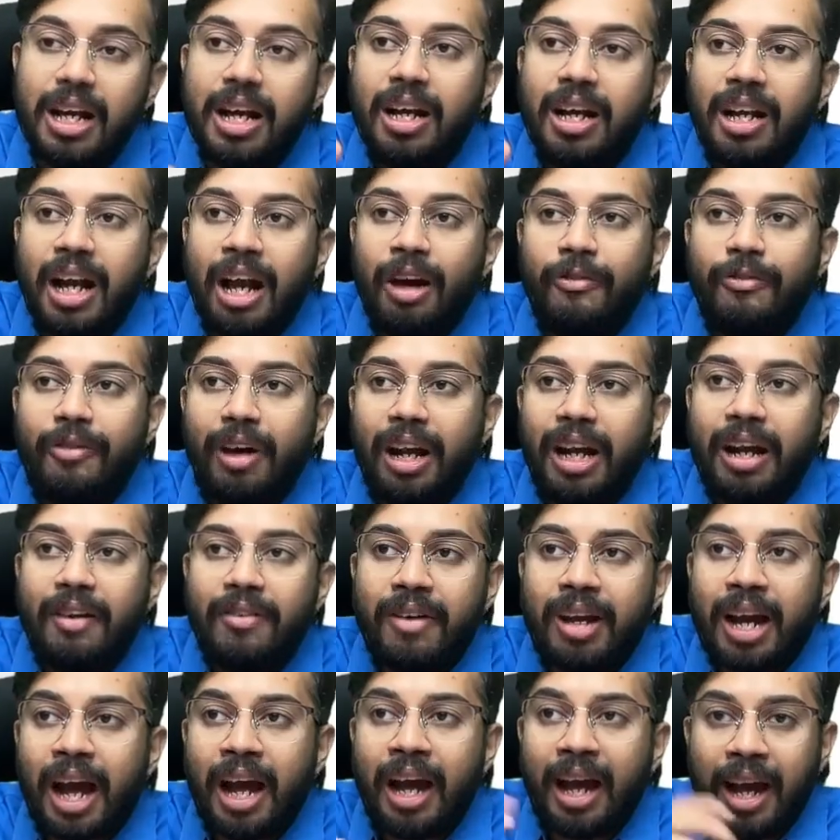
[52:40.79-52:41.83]
Now
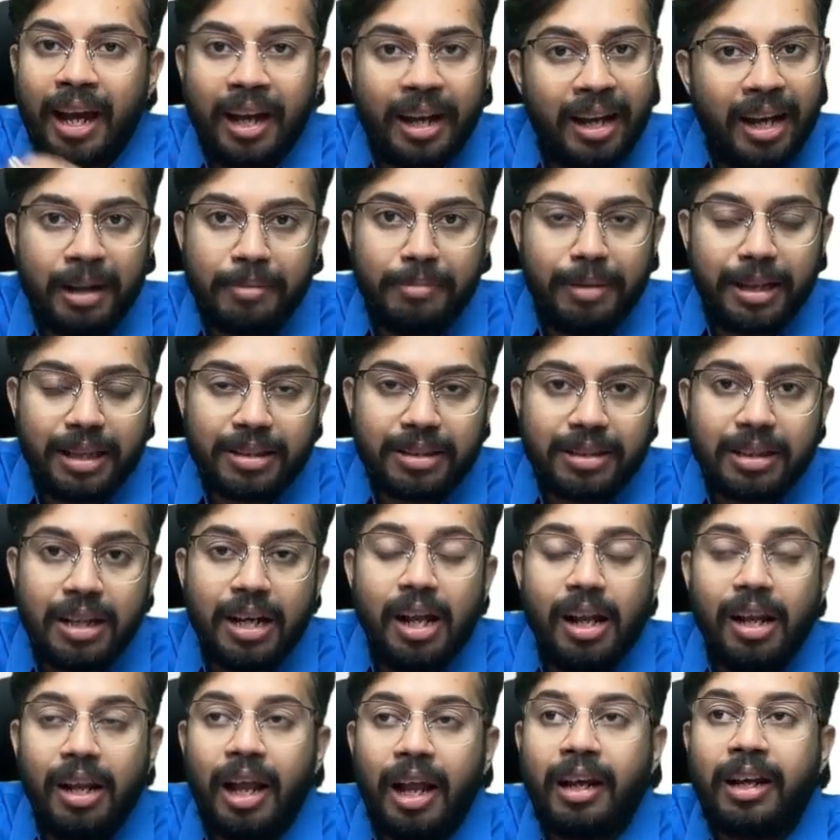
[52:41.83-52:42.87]
whenever I hire a bus,
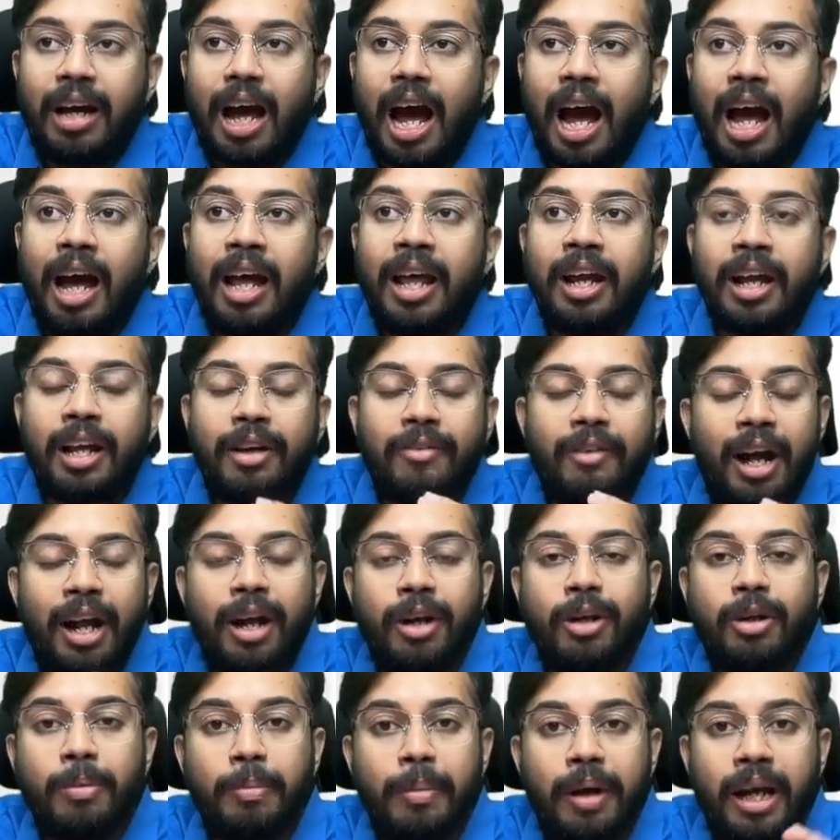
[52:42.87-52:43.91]
like I require
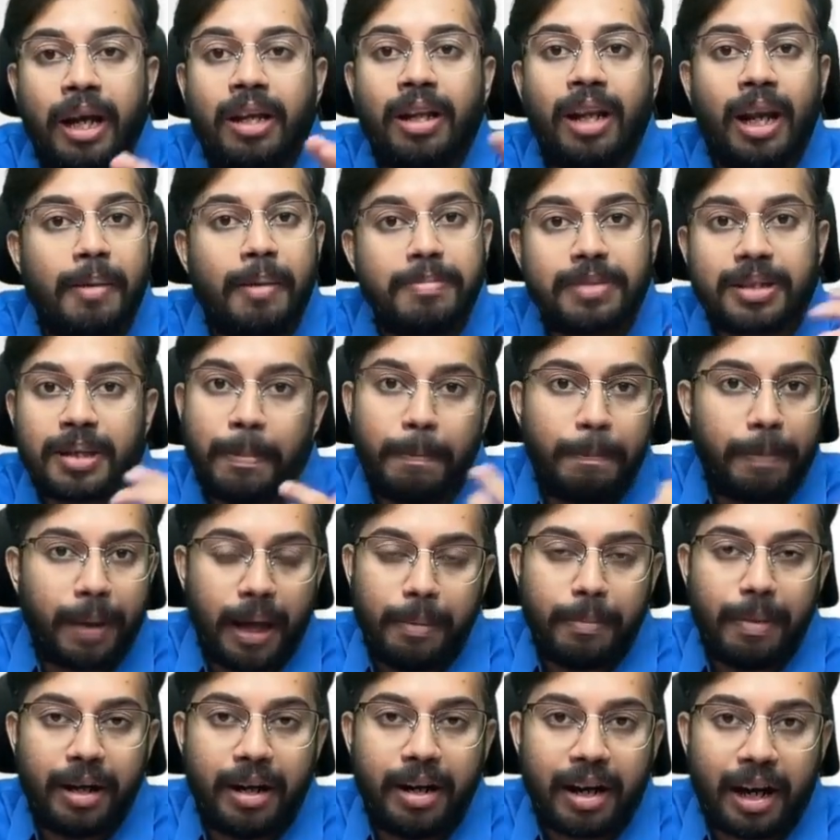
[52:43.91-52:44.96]
to make lump sum
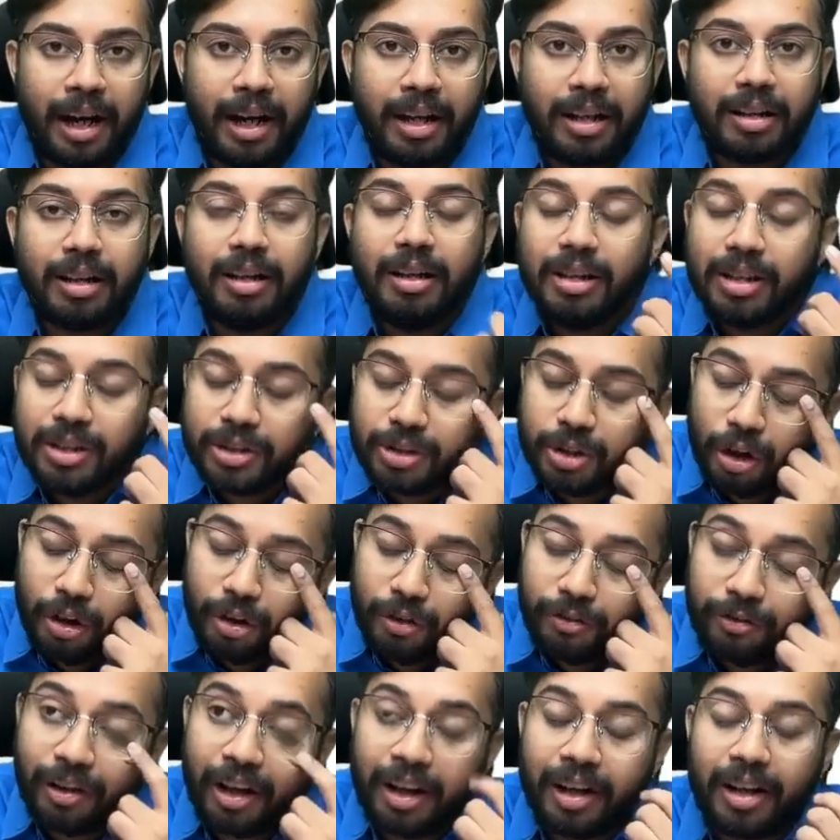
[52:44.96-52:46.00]
payment, right?
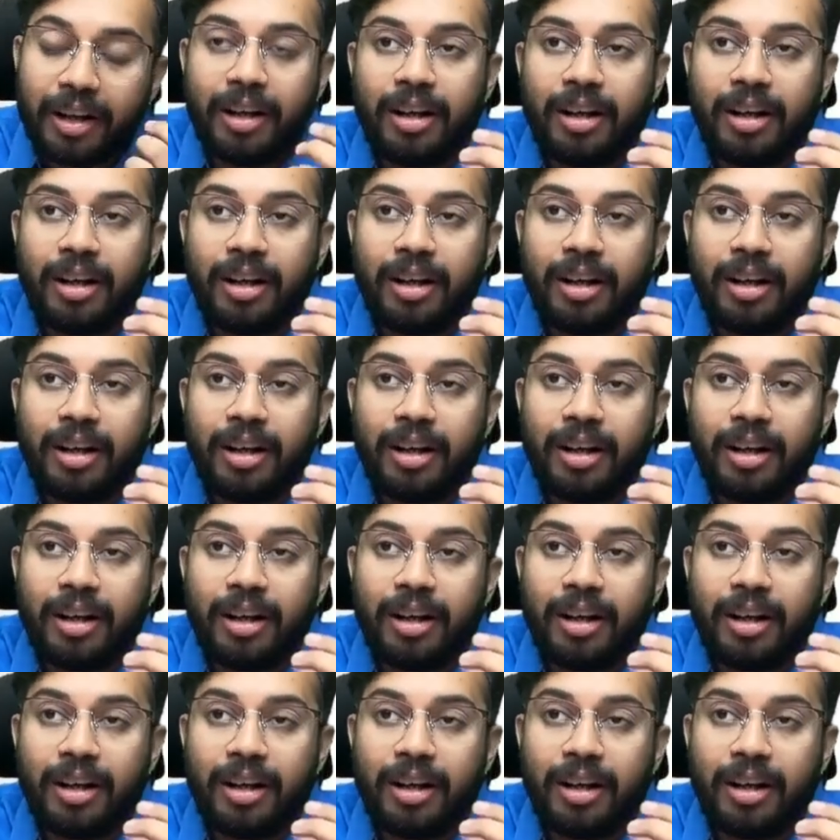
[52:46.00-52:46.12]
So for